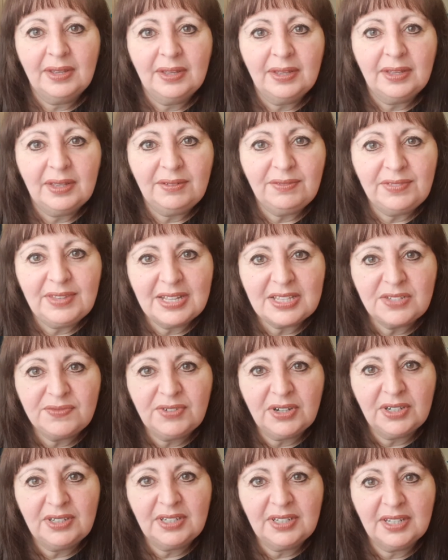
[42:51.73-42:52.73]
If that's
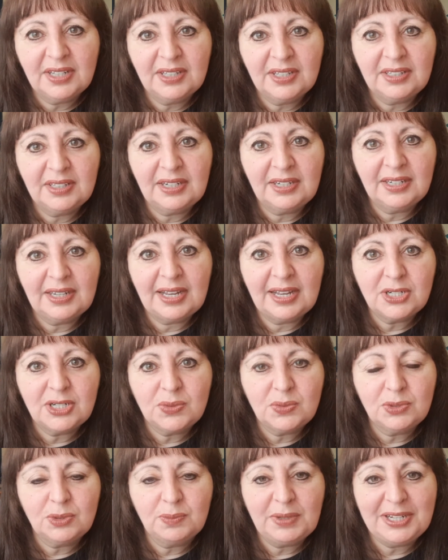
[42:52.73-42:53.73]
vodka, then
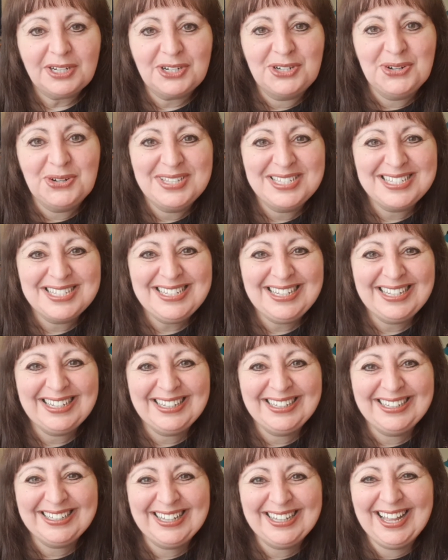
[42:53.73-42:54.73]
lunch will be
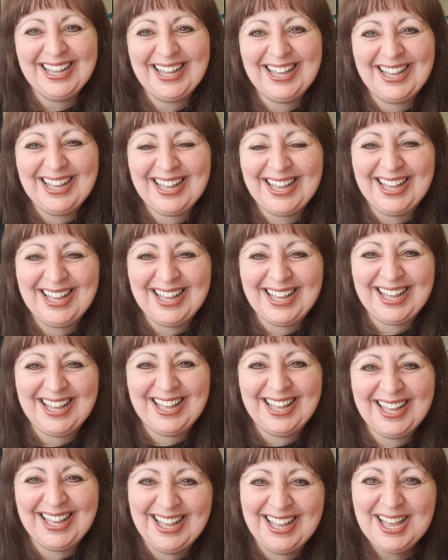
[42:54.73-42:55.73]
interesting.
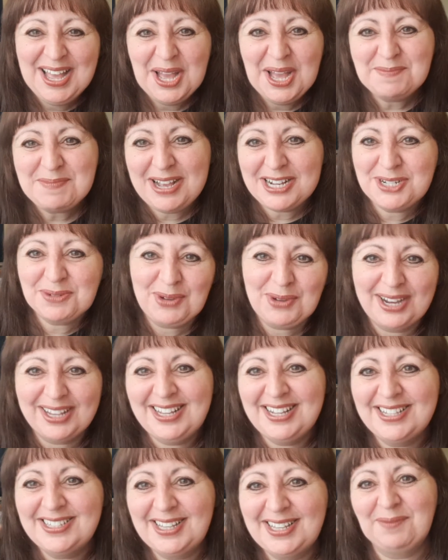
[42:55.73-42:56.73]
Imagine my
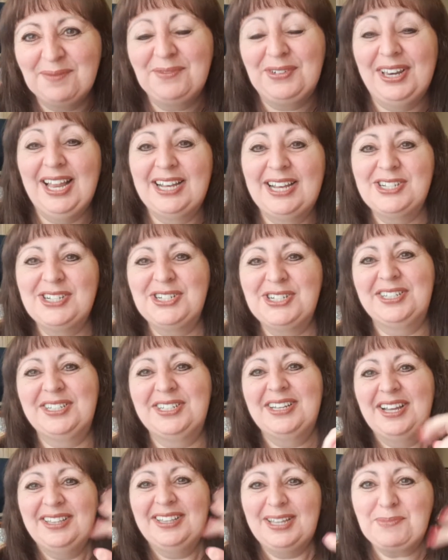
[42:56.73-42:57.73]
kids come for lunch and
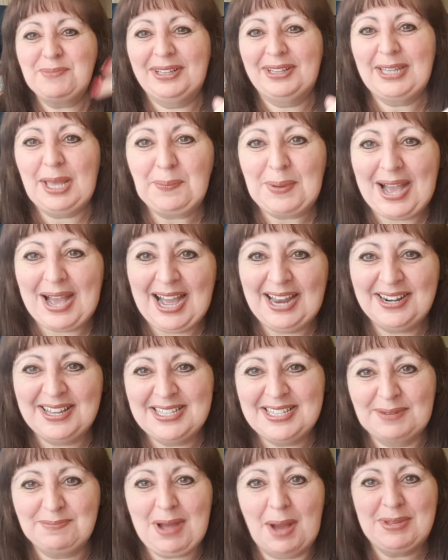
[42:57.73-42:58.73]
they bring their
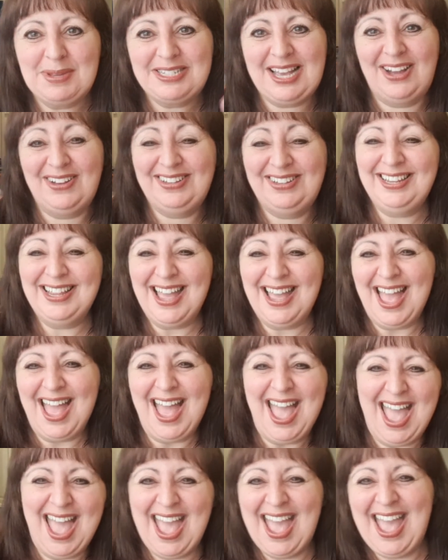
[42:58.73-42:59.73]
partners and mama's going,
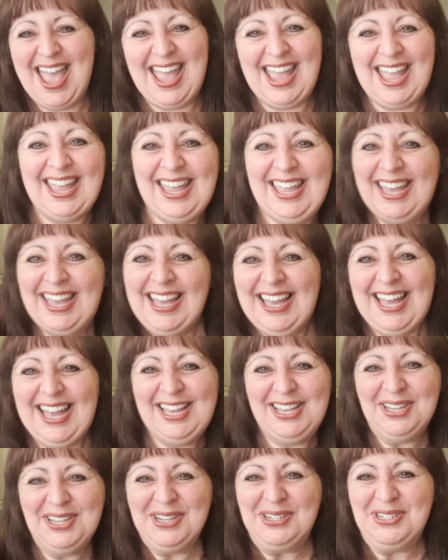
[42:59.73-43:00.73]
yay,
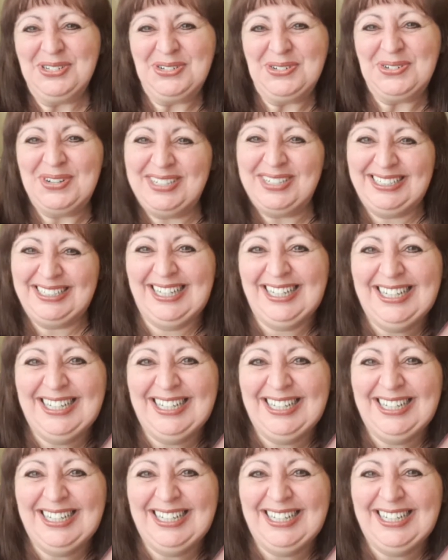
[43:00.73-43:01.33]
how you doing?